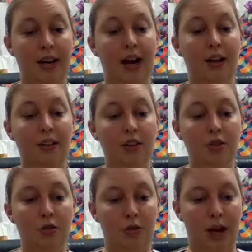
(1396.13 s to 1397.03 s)
in the
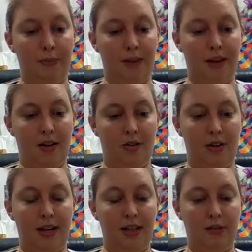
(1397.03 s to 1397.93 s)
usual hypothetical
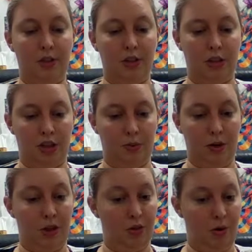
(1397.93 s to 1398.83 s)
case of the church
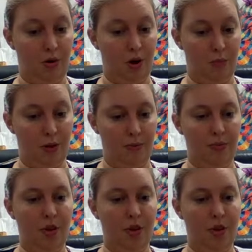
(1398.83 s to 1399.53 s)
being thrown open,